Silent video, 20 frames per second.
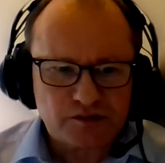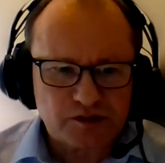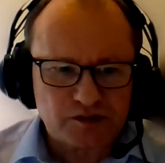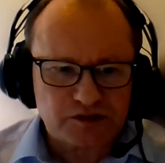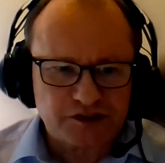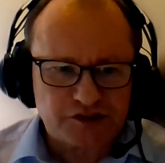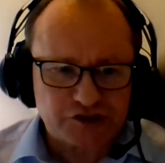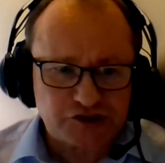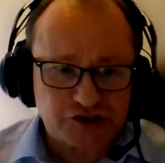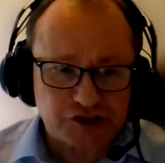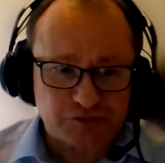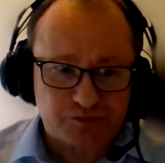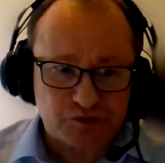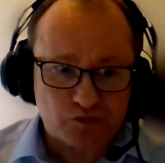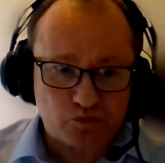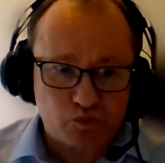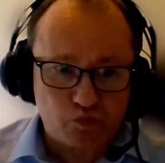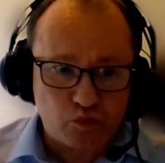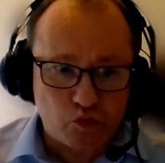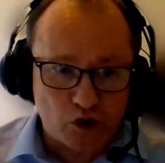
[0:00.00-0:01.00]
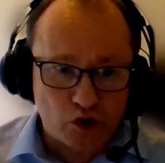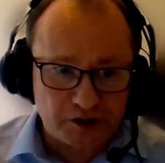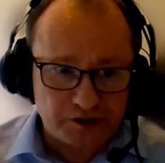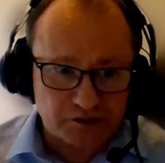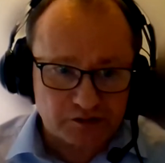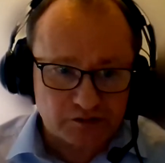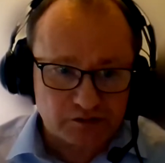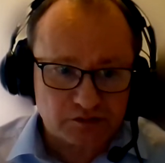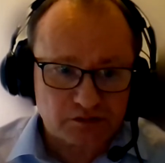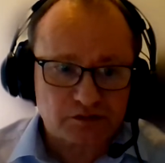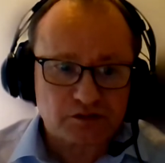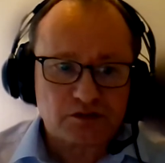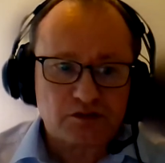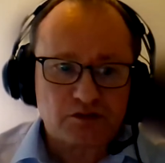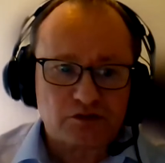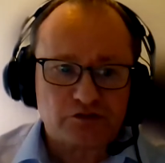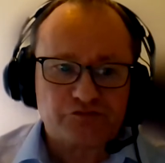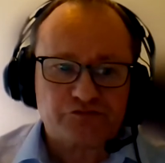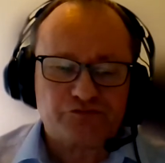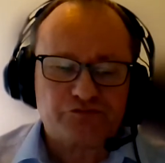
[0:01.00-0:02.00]
leadership is one
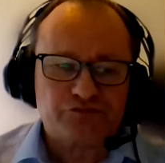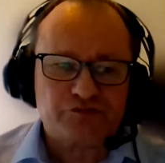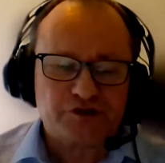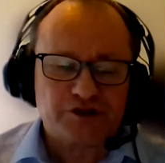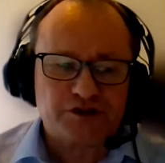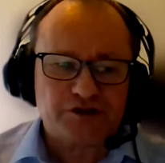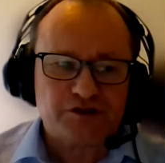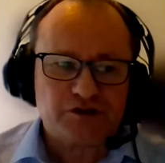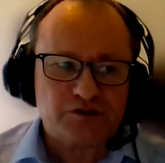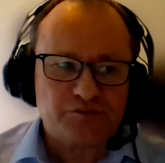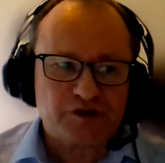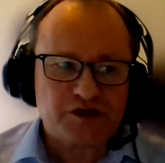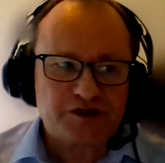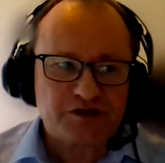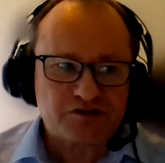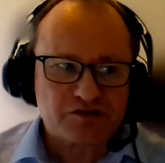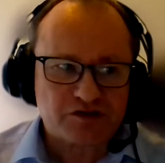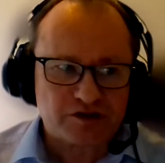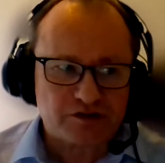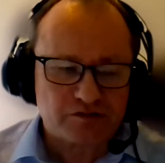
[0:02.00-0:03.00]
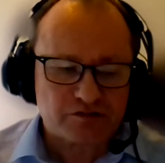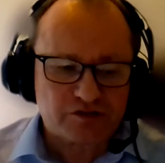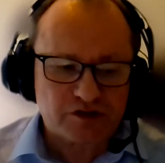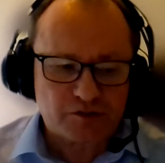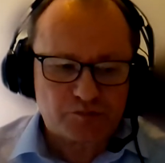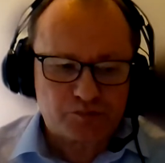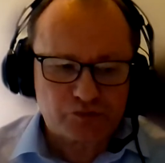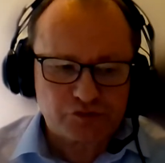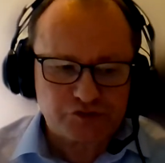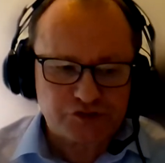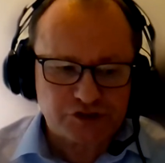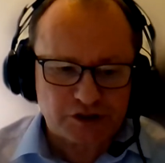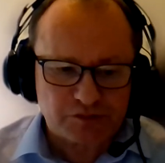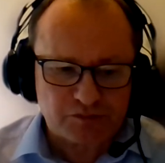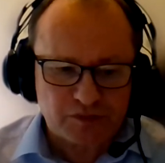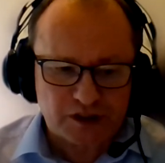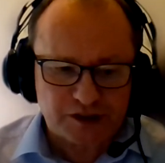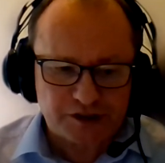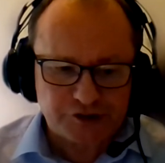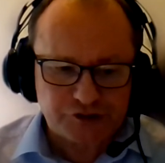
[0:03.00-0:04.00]
of the many skills that a project
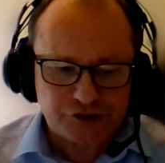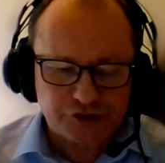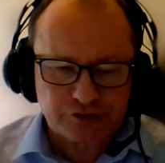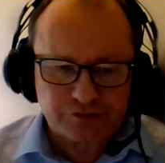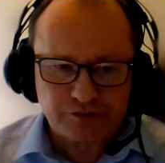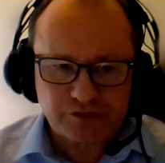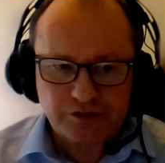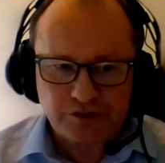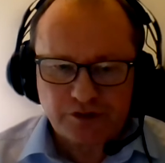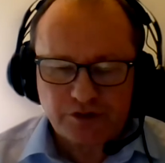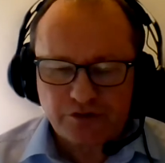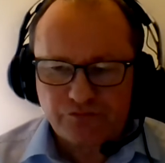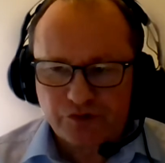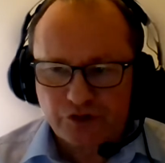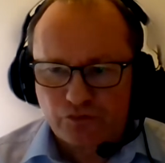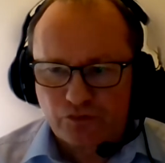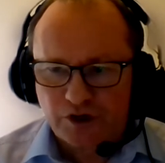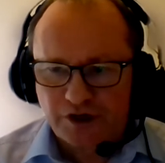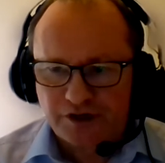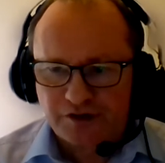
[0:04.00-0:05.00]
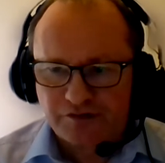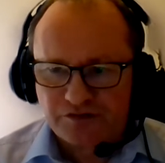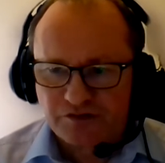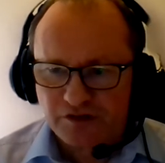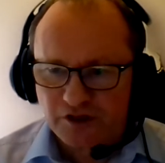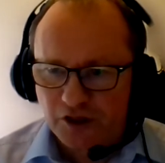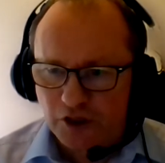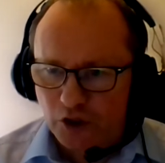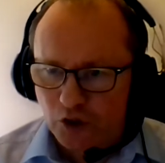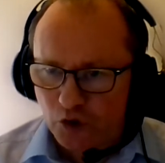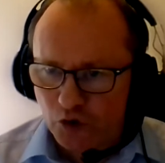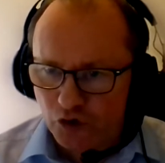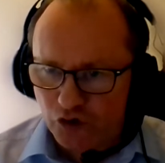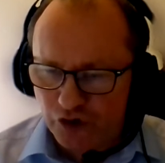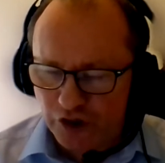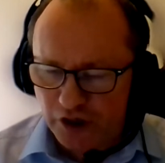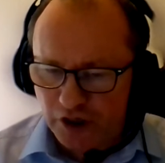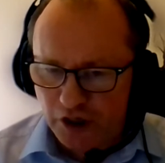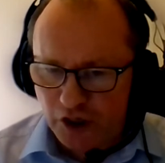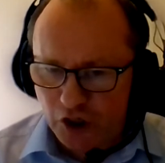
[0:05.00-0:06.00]
manager requires.
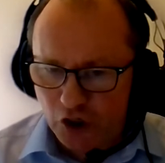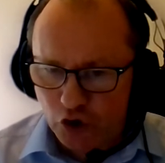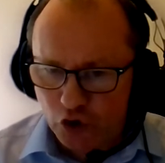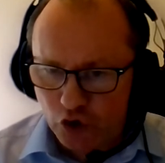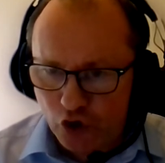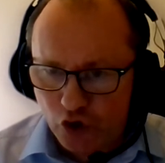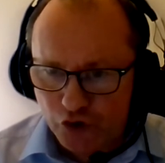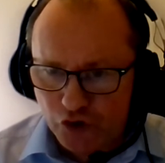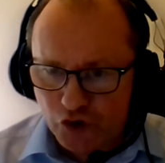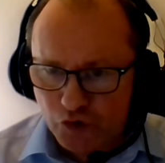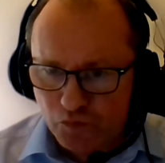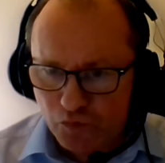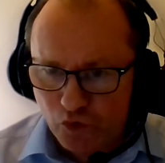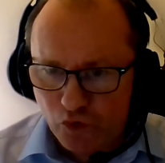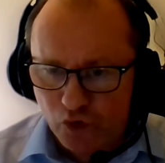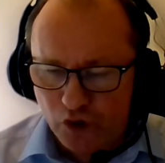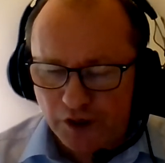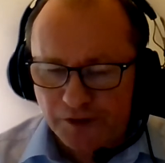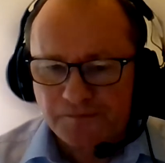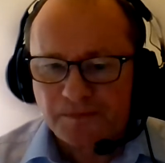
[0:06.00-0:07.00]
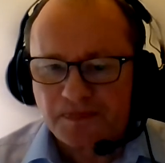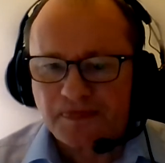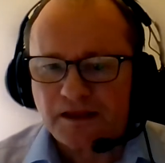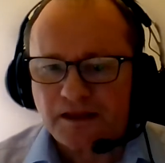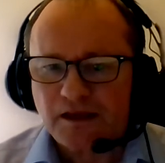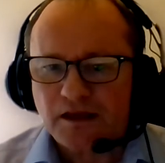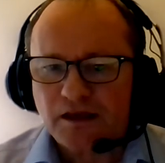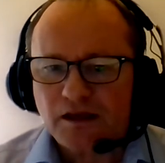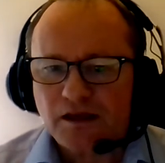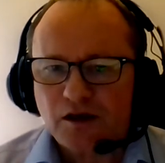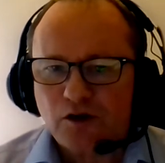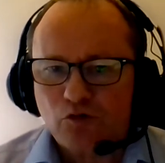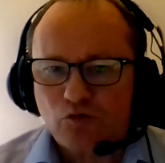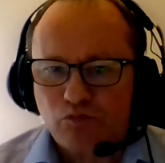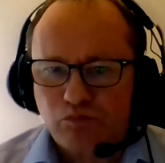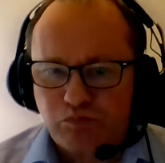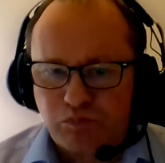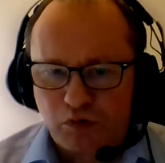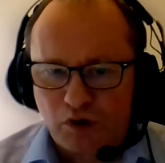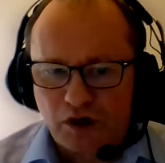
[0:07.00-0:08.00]
There are lots more,
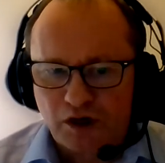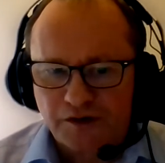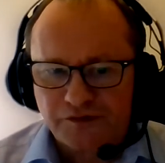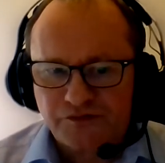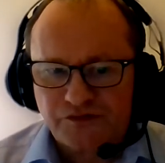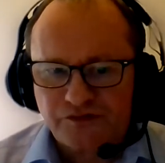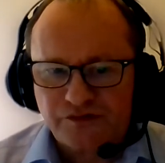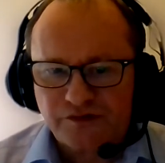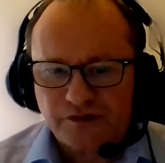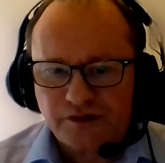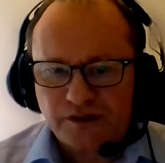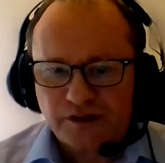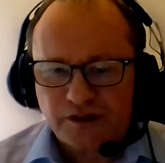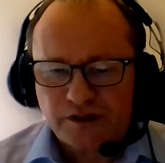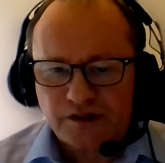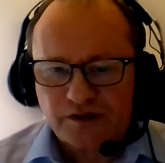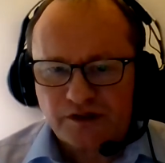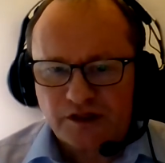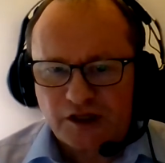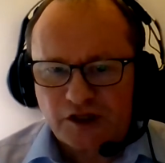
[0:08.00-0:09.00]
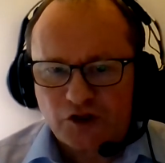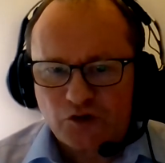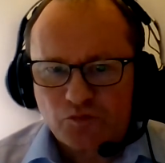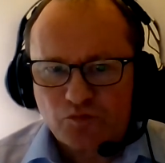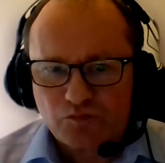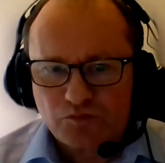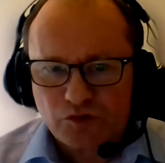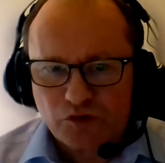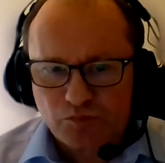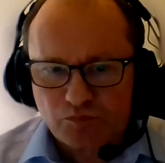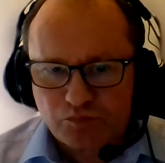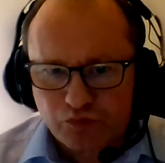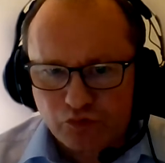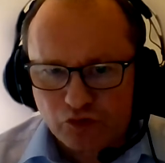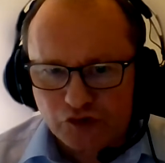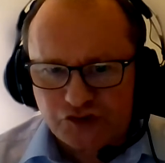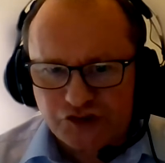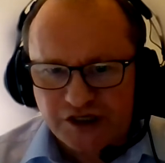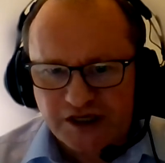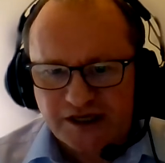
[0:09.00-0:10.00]
but the
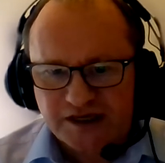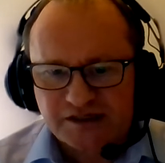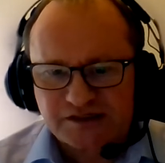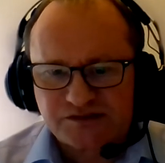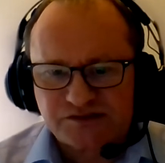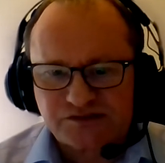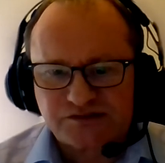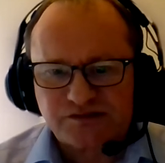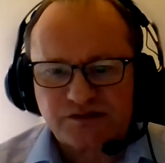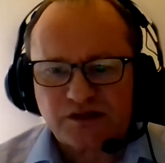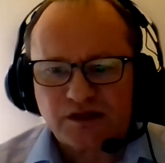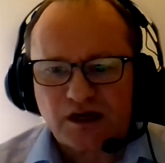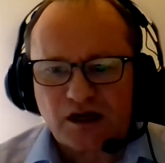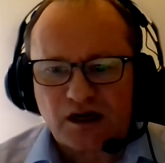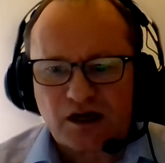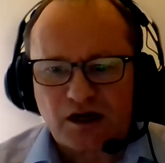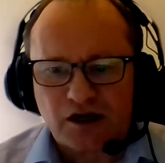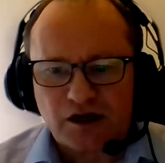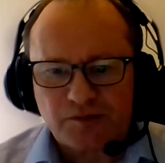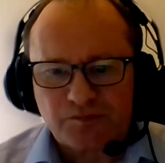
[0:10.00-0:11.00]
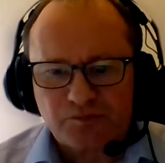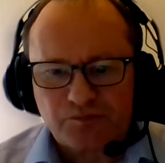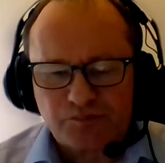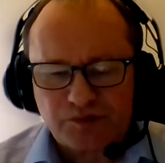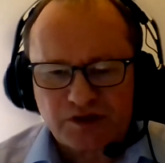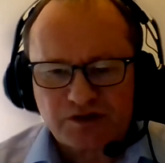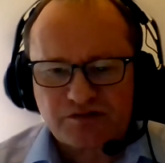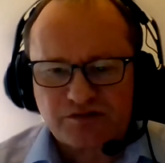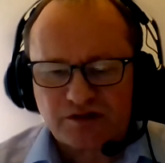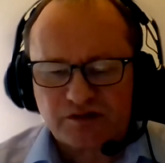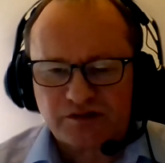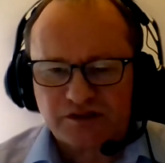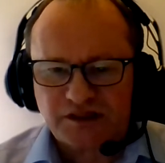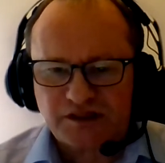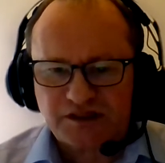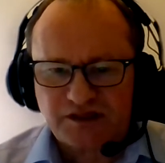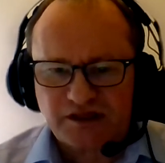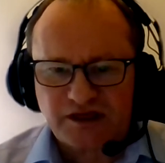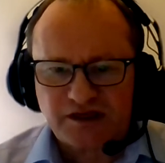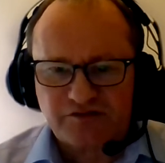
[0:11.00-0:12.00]
projects are
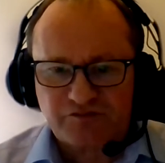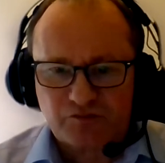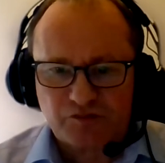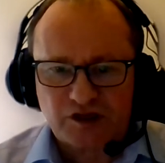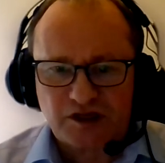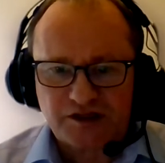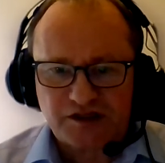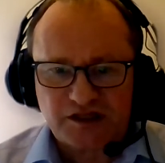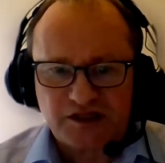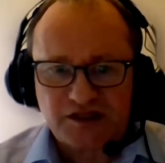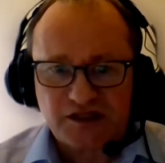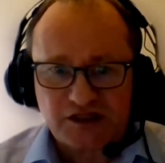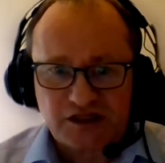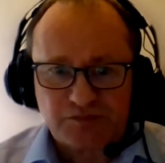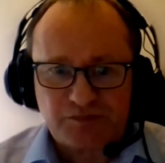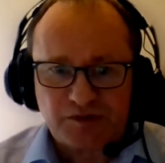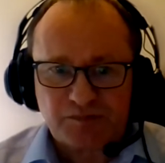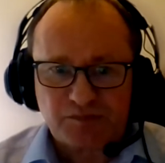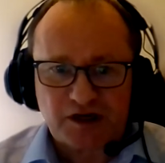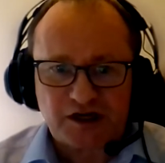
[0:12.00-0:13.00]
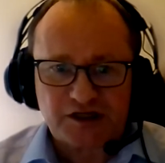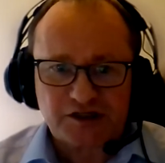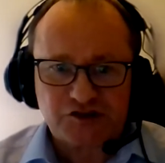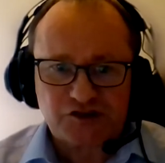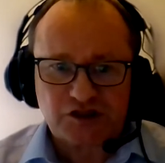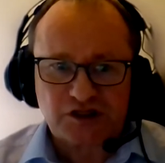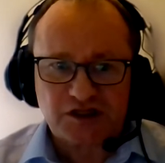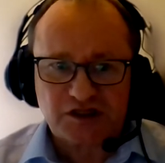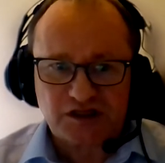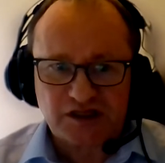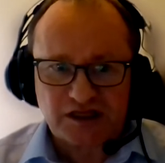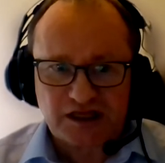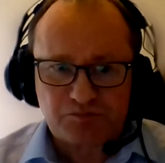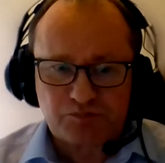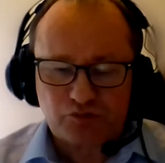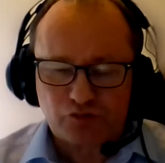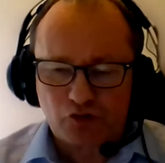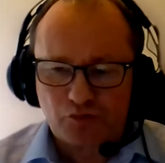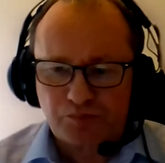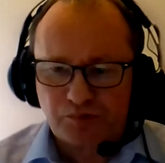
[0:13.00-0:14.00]
basically there and they need to be managed and
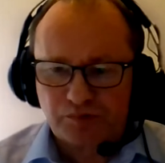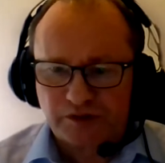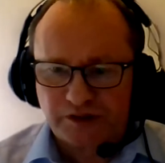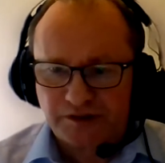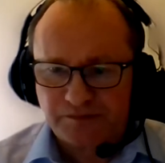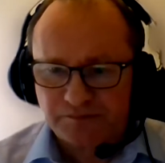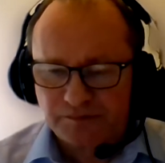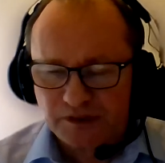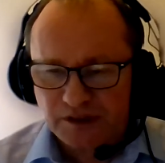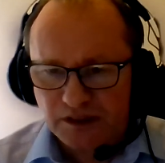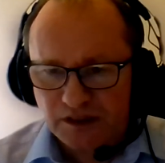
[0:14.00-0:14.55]
led properly.